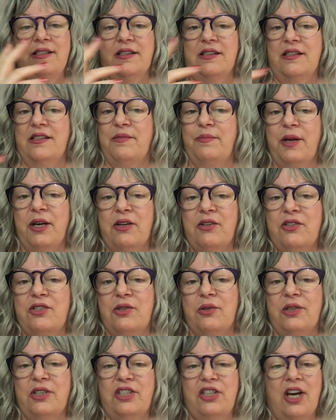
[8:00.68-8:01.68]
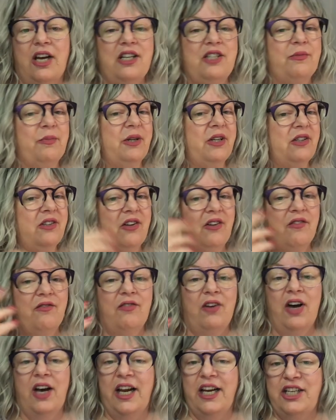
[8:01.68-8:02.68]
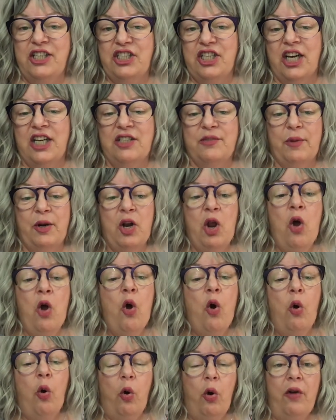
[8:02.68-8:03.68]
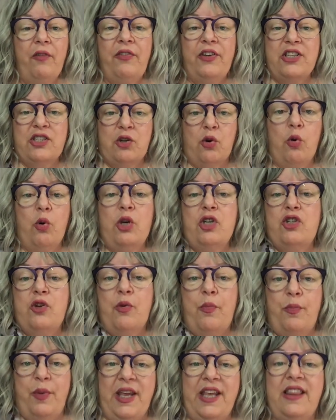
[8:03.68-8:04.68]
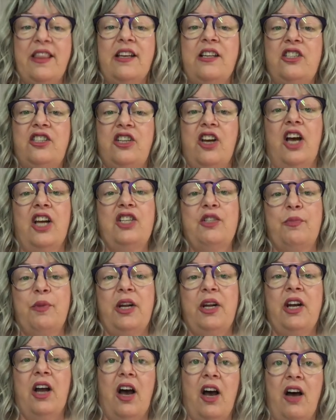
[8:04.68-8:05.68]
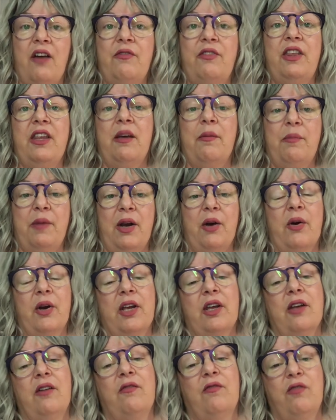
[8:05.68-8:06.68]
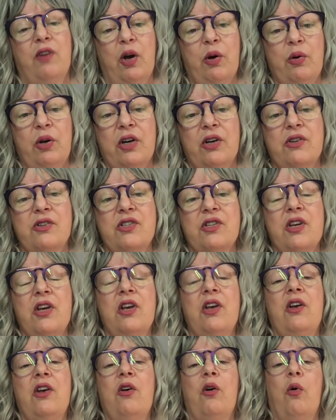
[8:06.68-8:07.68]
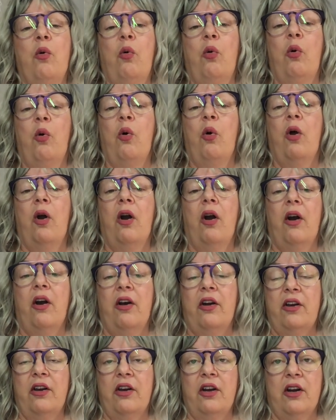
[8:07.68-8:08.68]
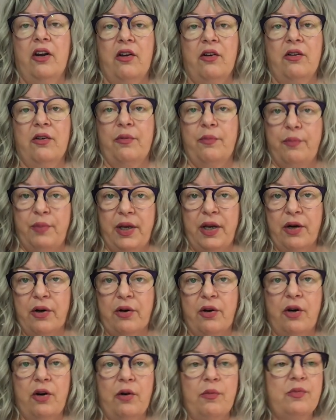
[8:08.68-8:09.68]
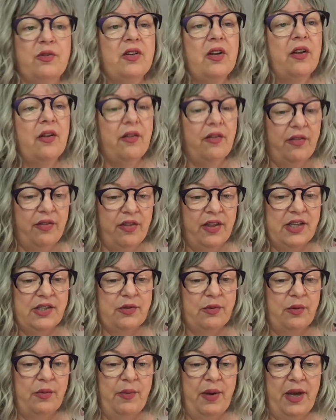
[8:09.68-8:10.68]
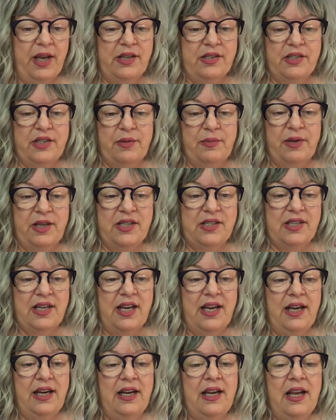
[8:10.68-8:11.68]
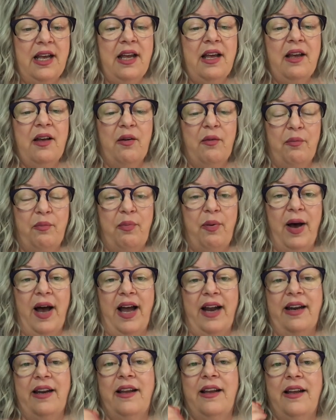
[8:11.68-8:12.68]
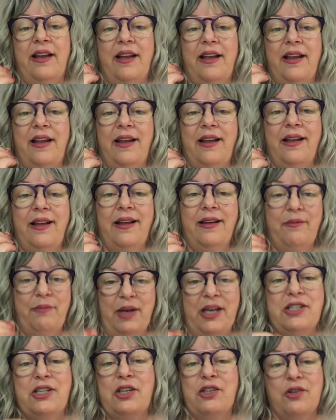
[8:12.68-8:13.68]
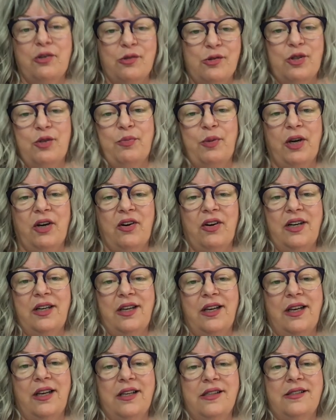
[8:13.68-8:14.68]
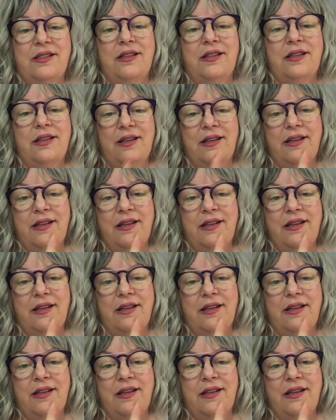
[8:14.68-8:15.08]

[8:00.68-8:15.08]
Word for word: is spiritual judgment, divine judgment, or if it's going to be the judgment of the American voters or, you know, peer groups, this remains to be seen. But message from spirit is